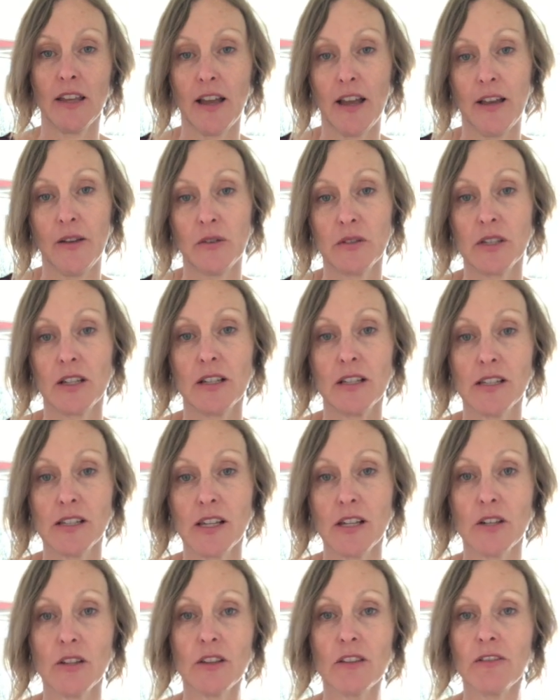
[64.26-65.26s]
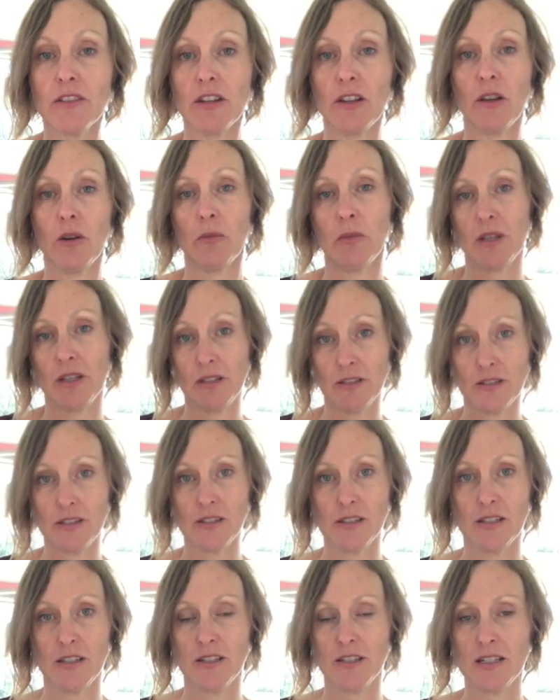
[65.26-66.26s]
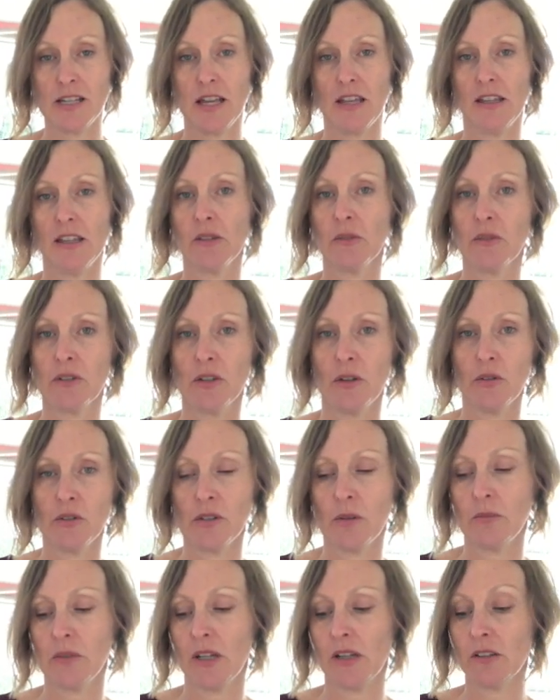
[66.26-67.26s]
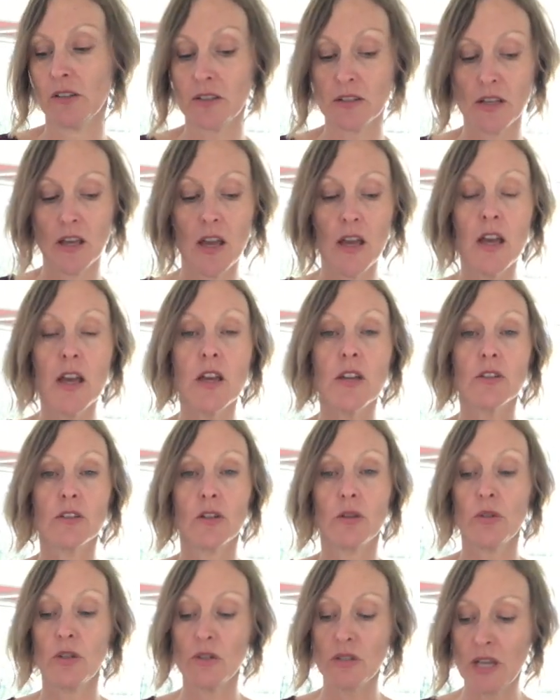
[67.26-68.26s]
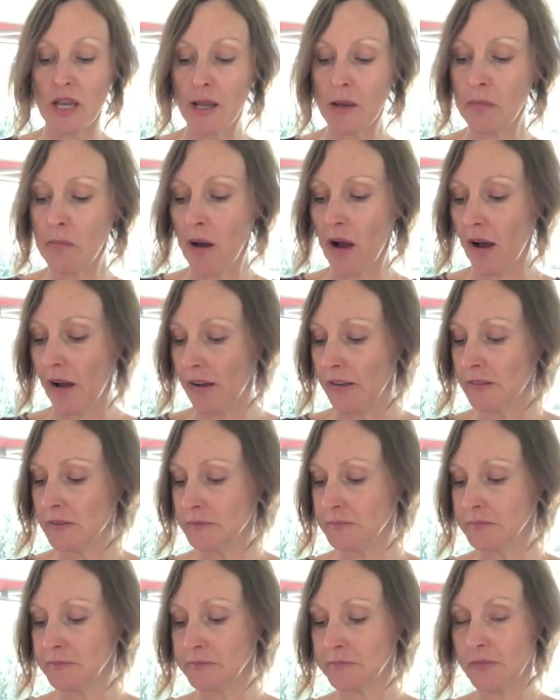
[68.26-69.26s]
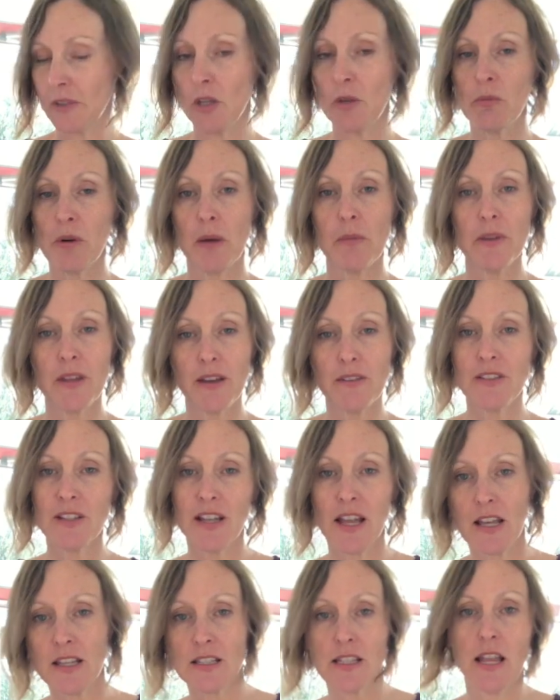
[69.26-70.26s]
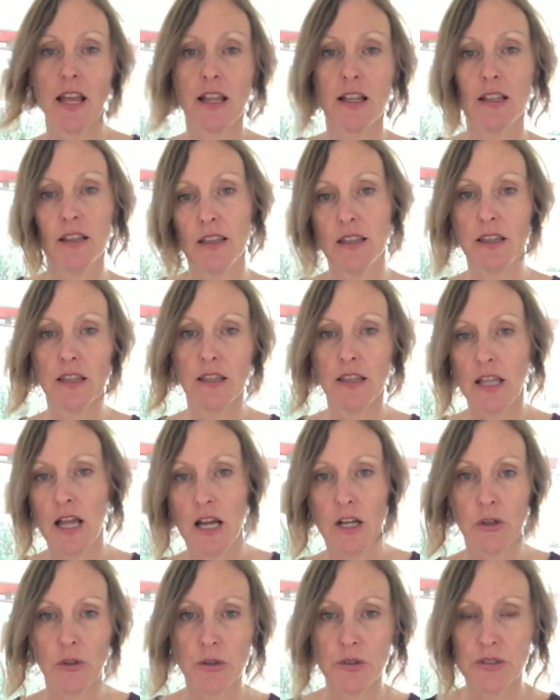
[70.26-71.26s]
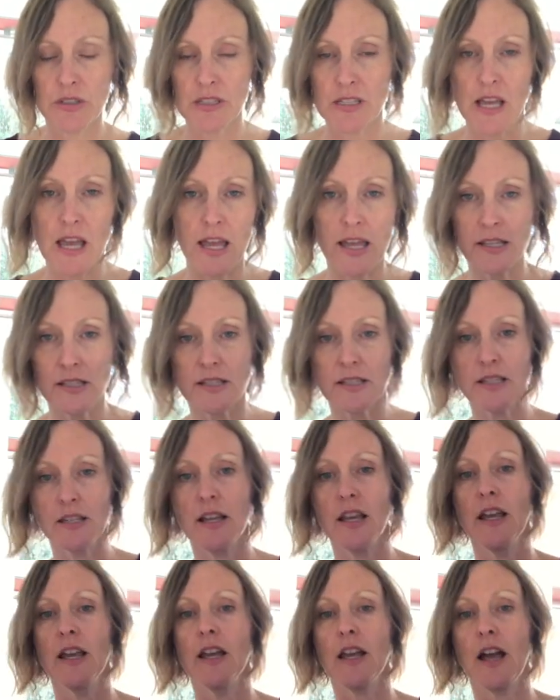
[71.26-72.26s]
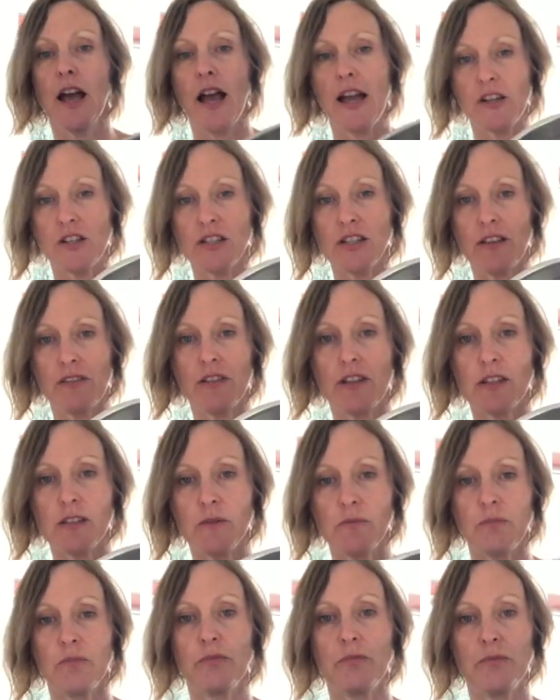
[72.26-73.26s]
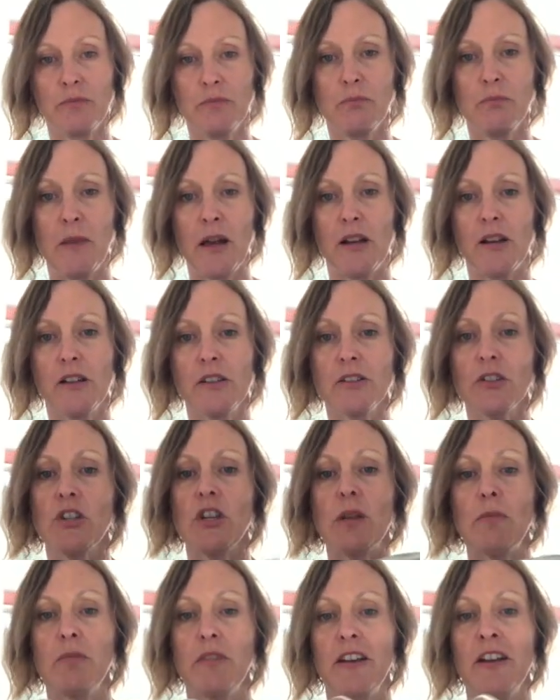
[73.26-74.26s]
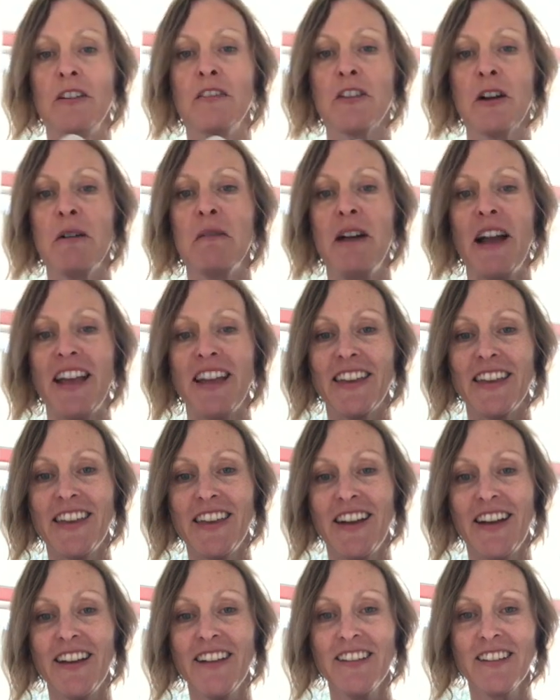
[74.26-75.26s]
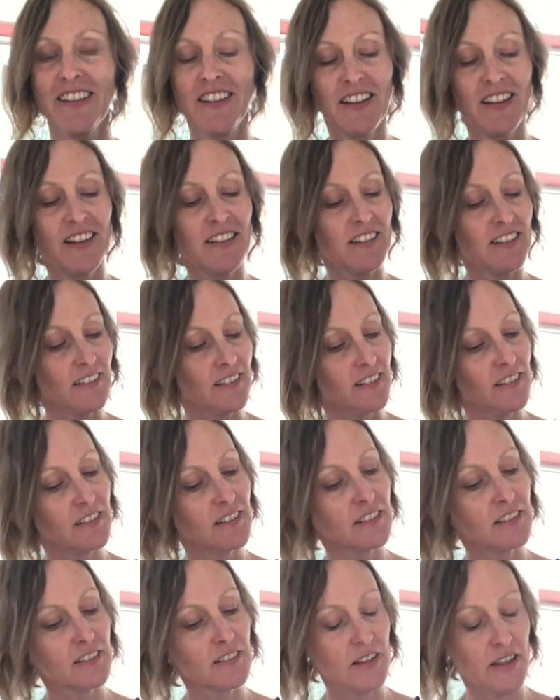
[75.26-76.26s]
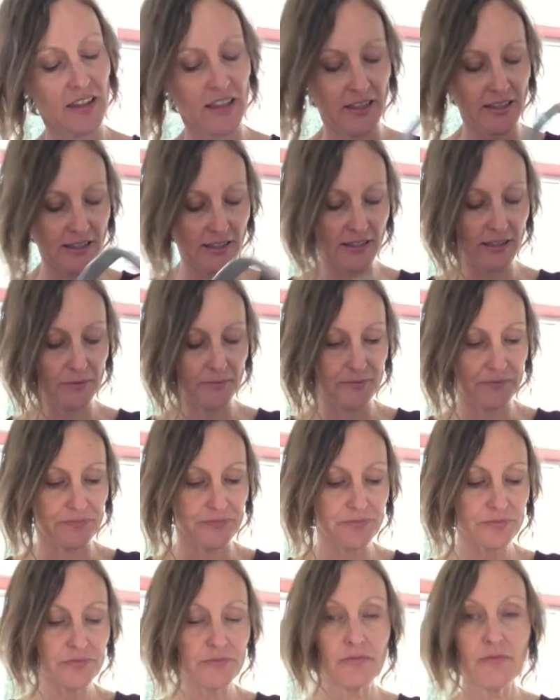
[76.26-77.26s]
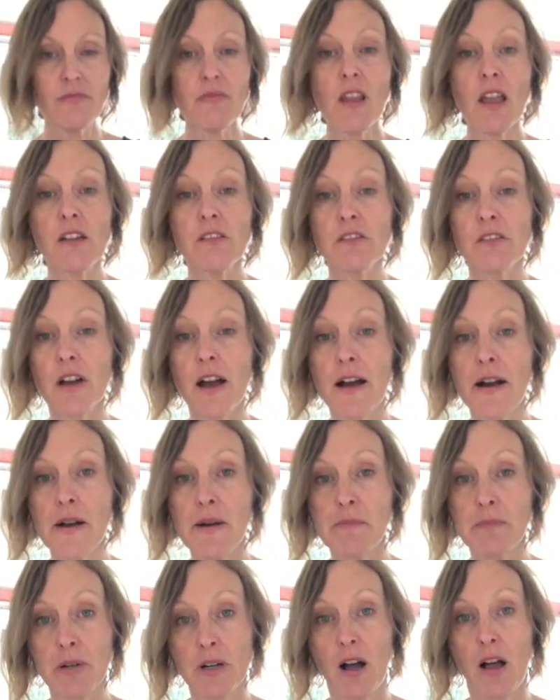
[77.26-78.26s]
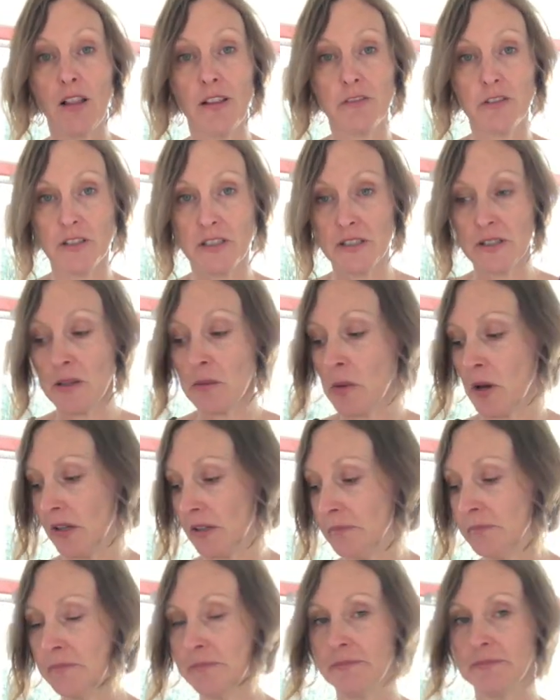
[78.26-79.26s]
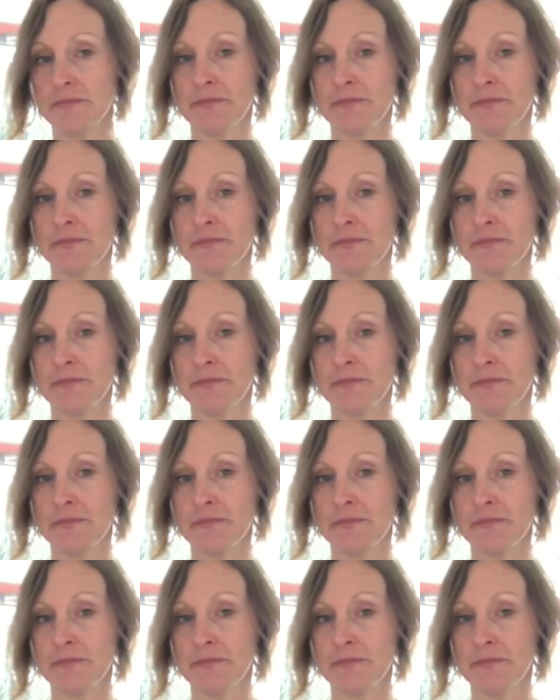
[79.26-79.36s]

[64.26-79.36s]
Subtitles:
guy. I was gonna send you the video, but it's in Italian with no subtitles. So you take a pot. You probably have a nice like La Crusette. I just have this metal cheap thing from IKEA. Yes. Put olive oil on the bottom